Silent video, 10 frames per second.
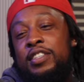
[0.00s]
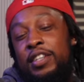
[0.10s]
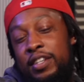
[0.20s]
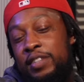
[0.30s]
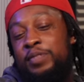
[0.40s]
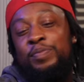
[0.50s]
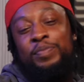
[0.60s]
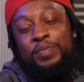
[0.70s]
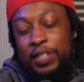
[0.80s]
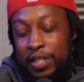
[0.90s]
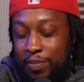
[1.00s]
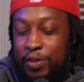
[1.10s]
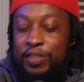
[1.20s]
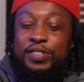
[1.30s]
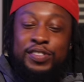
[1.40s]
yeah, yeah,
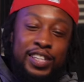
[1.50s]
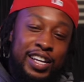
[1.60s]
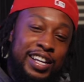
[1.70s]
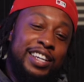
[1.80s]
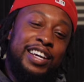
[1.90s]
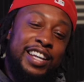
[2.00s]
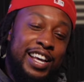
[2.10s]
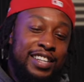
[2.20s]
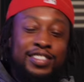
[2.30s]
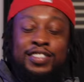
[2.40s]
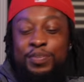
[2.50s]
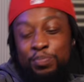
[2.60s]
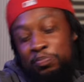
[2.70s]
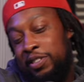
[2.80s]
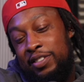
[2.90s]
bro. Like, and that's
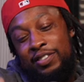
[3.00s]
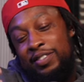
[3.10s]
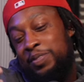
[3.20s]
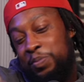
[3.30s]
yeah,